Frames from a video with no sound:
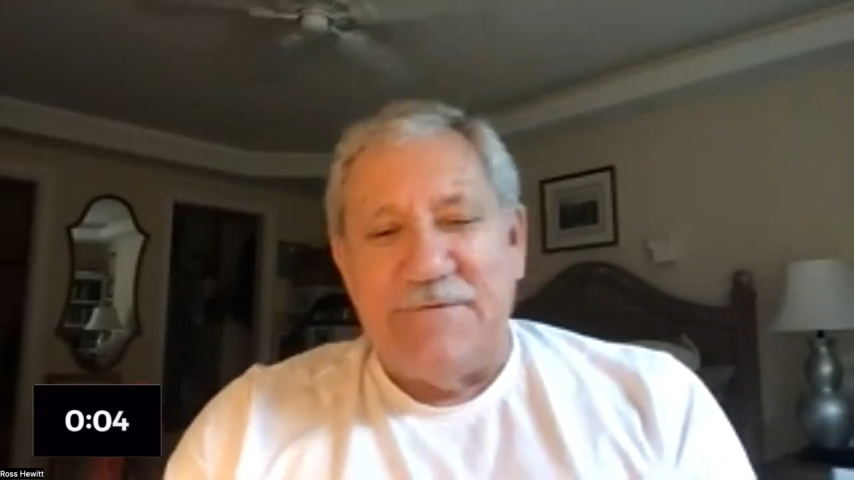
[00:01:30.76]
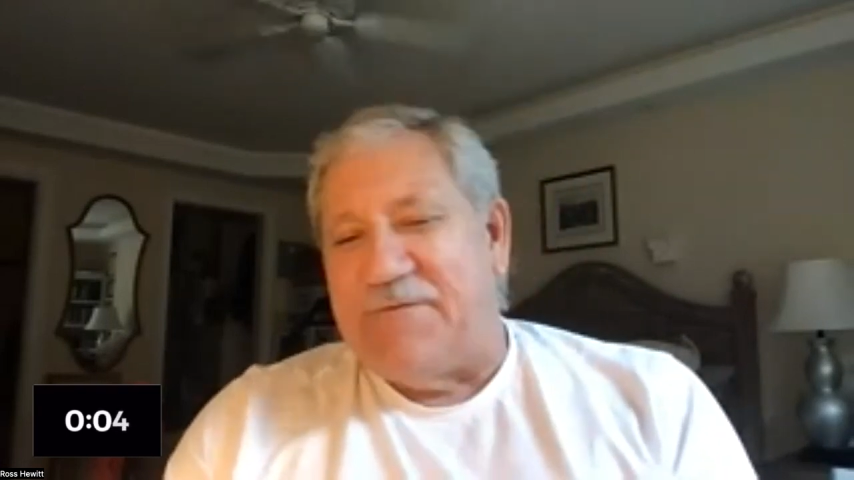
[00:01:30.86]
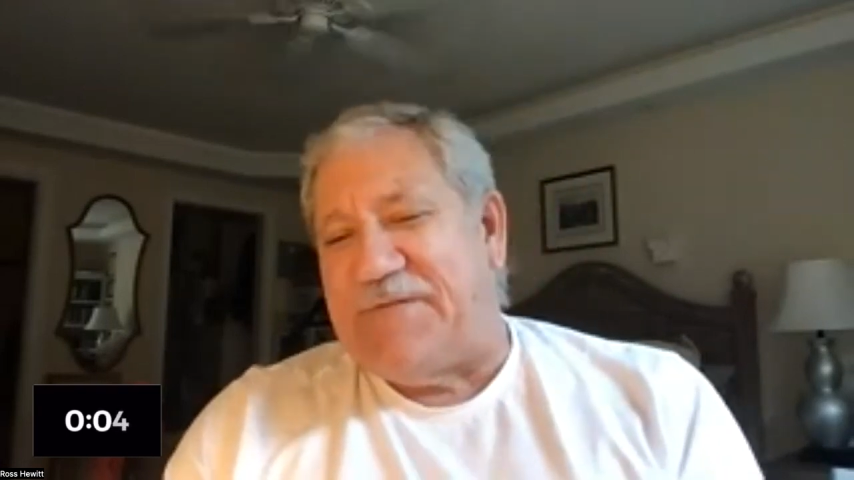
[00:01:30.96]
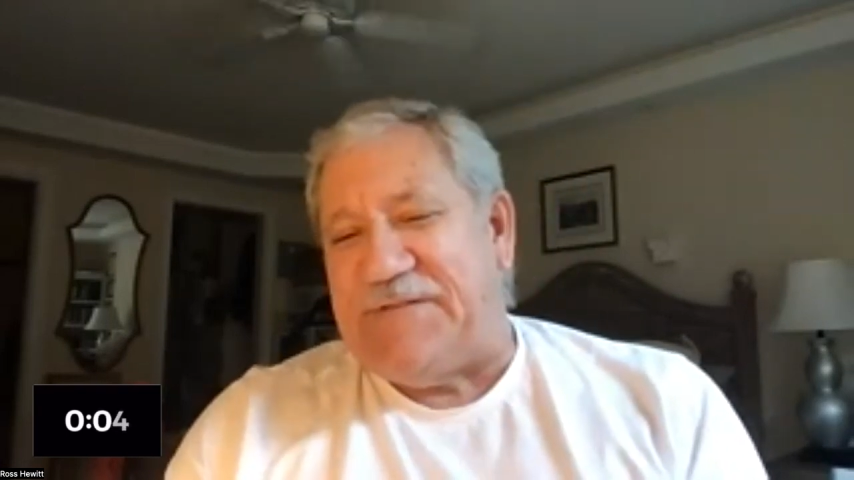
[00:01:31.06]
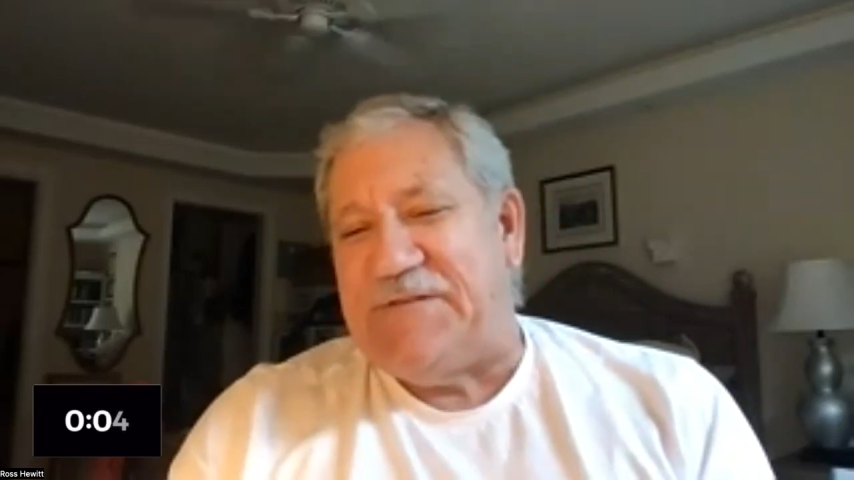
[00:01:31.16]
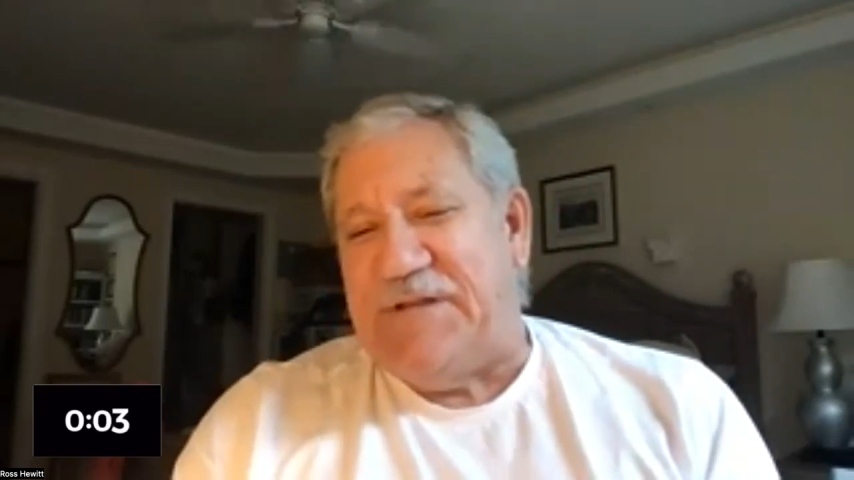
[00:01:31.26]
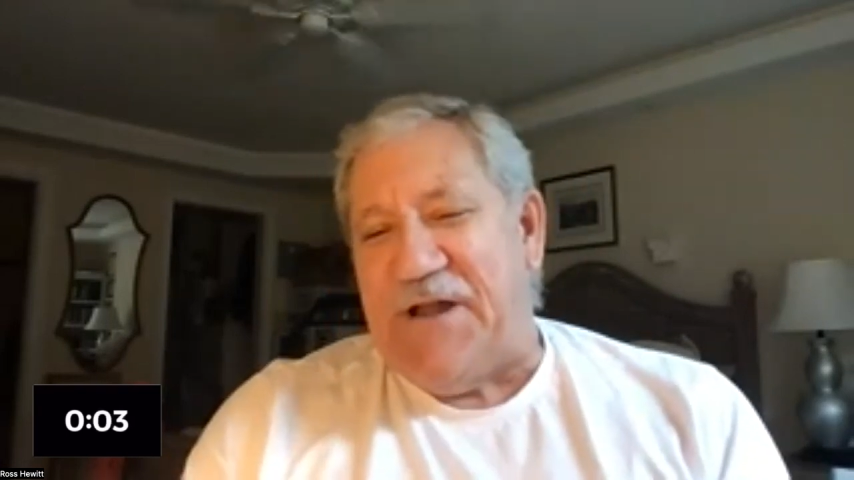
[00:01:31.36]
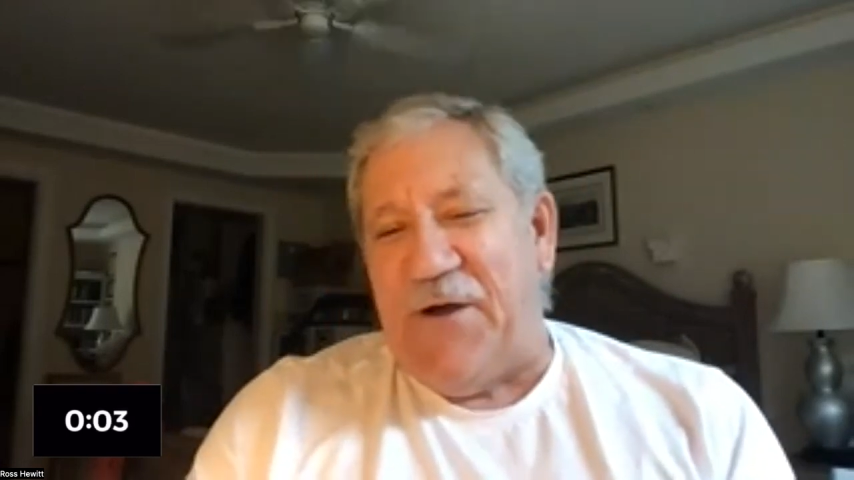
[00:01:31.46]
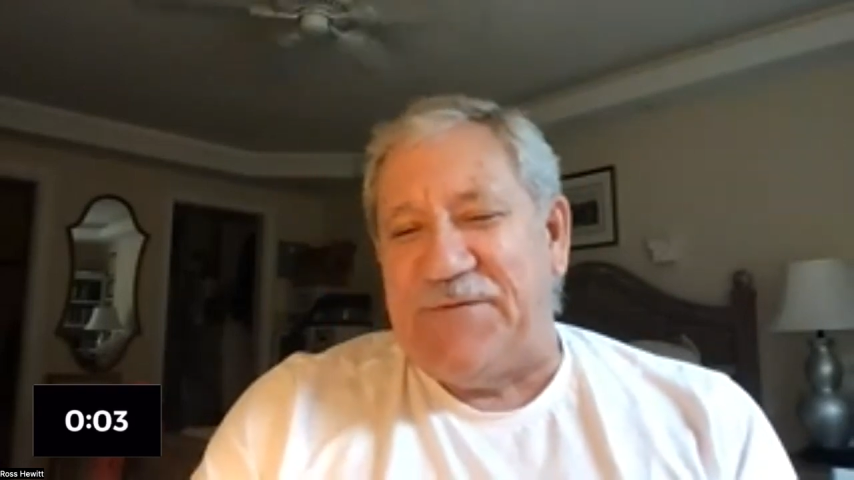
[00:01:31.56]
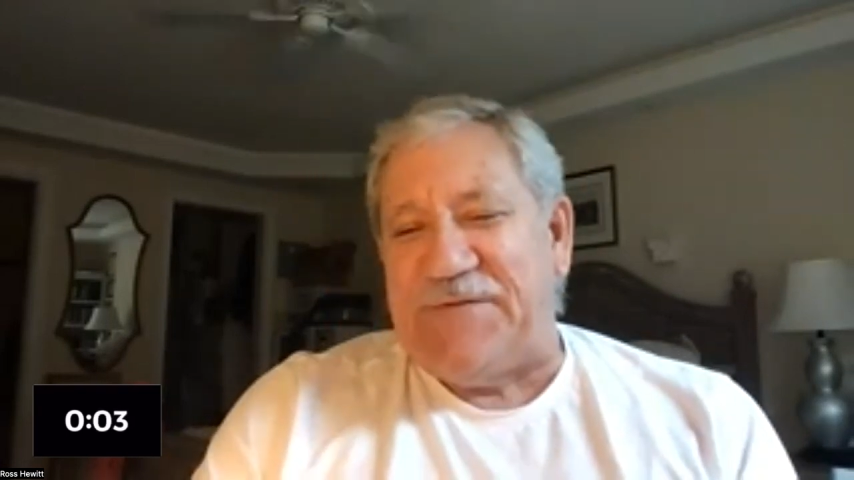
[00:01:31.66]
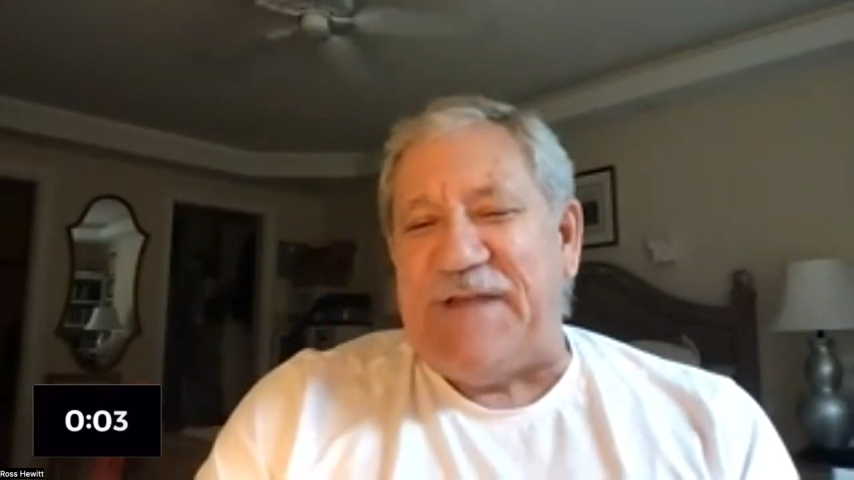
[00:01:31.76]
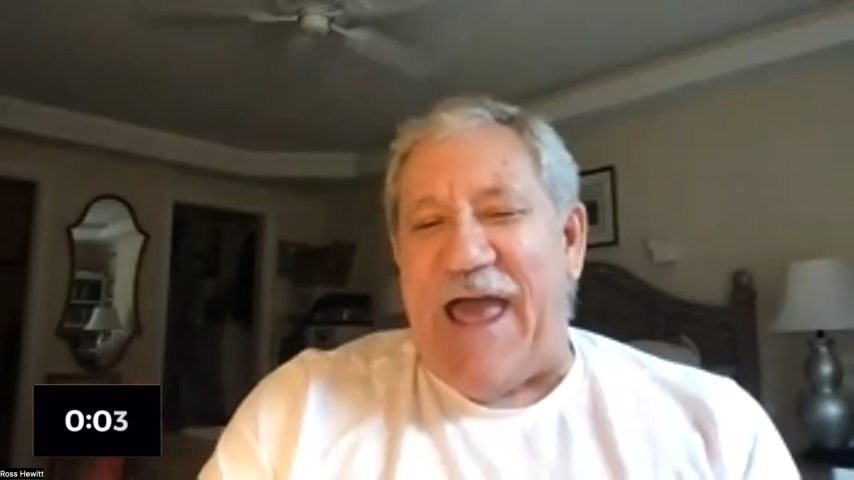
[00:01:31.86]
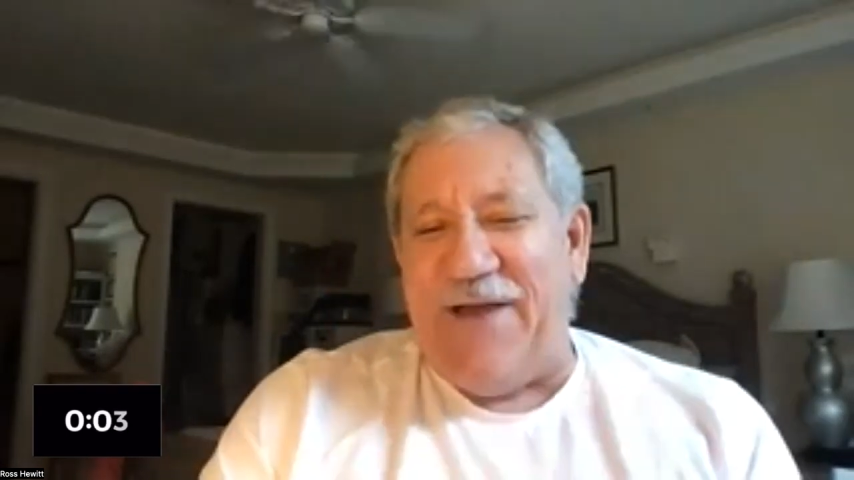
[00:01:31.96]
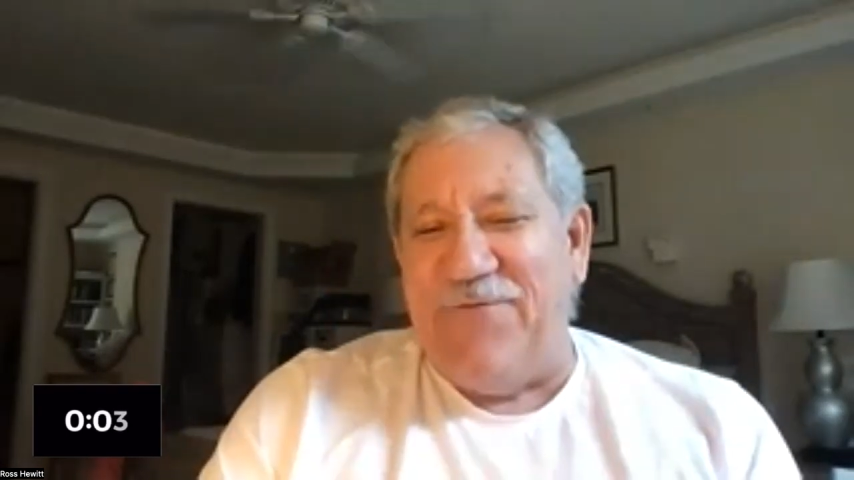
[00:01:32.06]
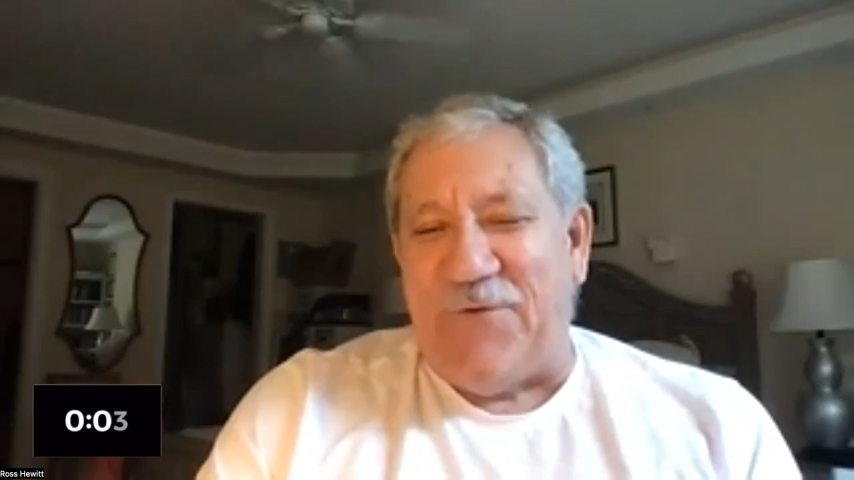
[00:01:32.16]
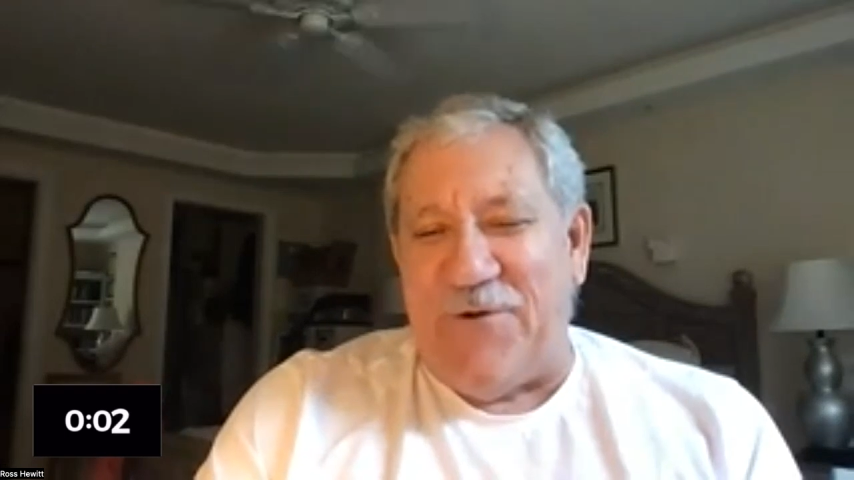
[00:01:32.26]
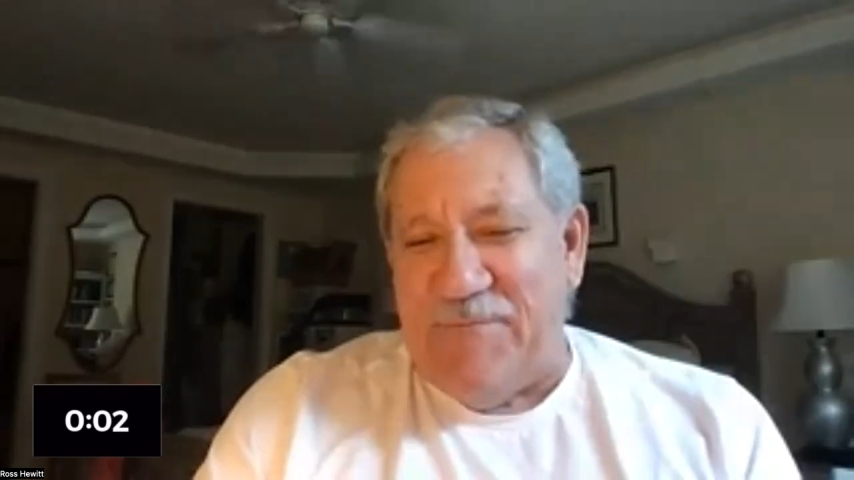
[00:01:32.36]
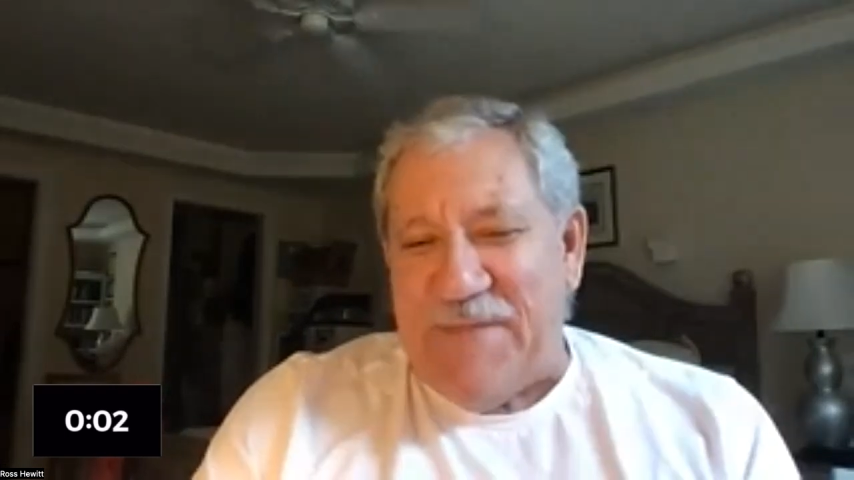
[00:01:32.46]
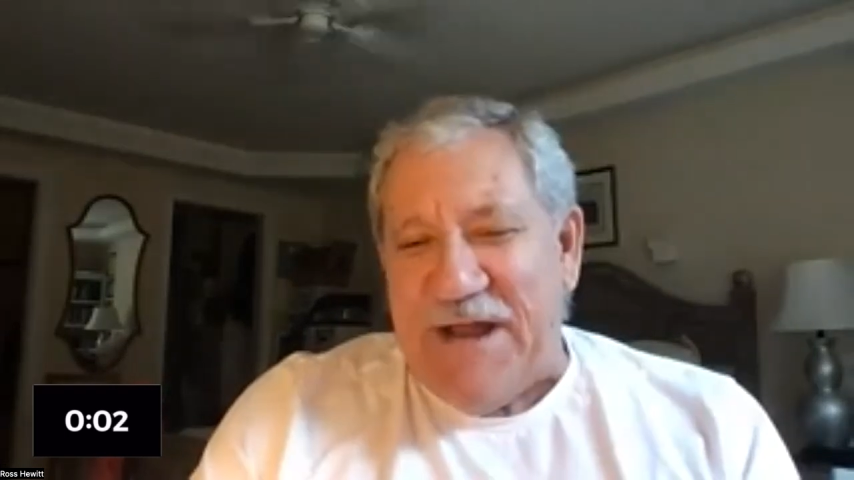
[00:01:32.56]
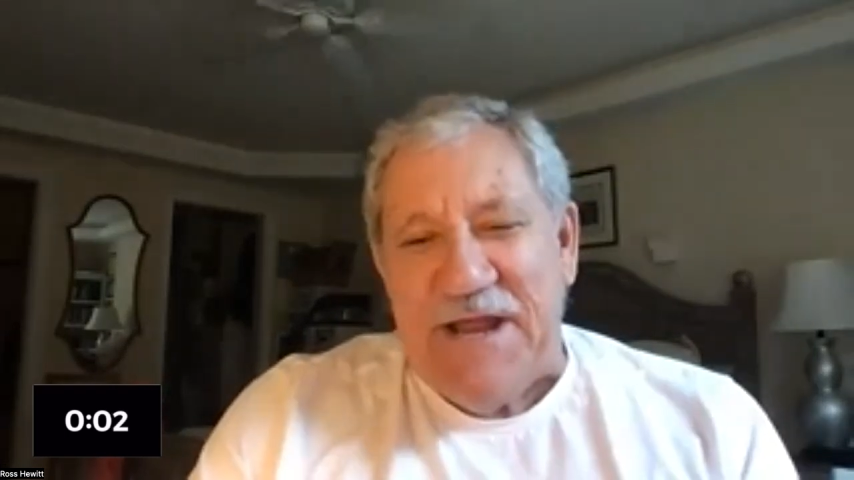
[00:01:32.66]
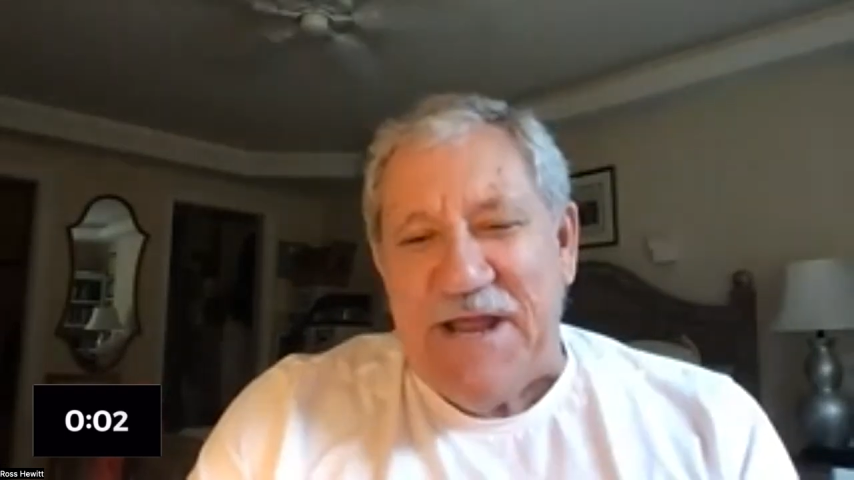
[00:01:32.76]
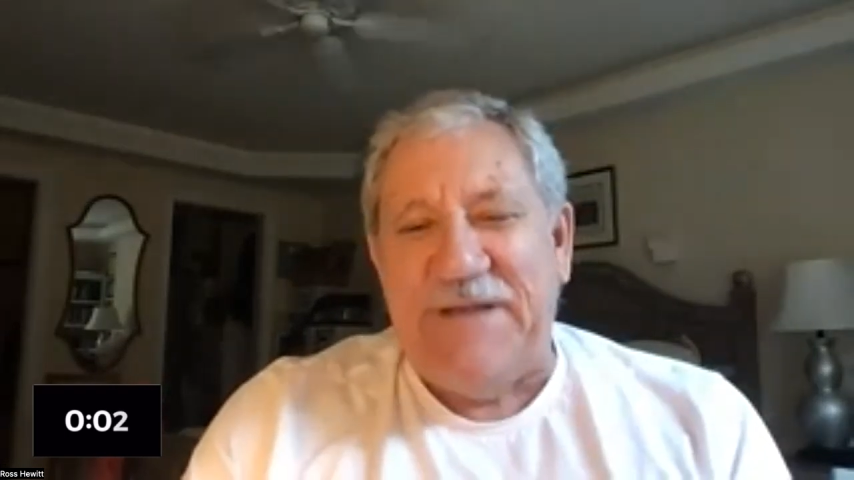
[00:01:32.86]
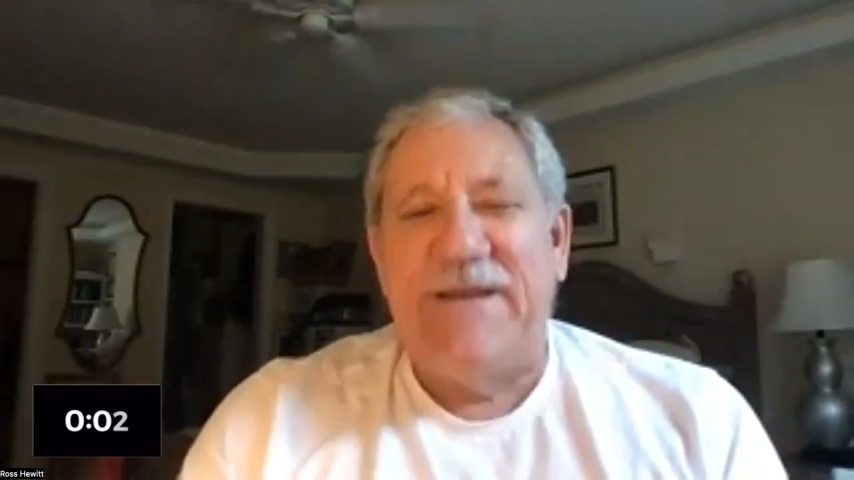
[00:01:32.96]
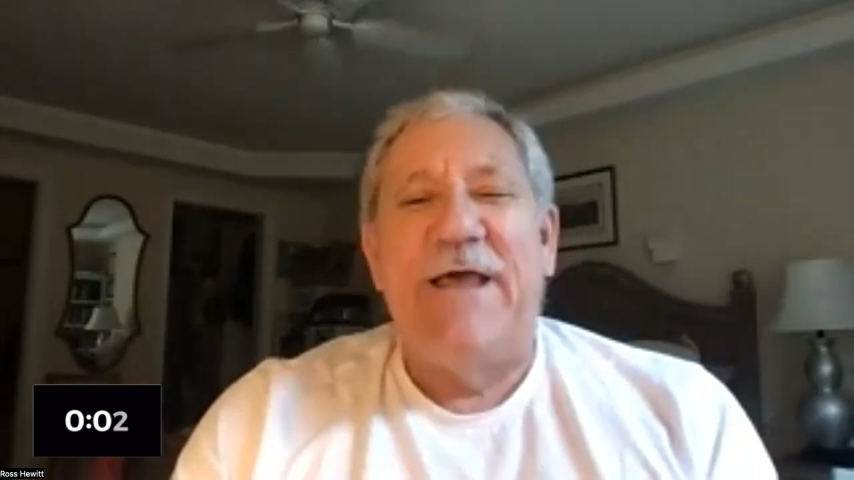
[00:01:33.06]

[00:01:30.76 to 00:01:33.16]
sad for a minute.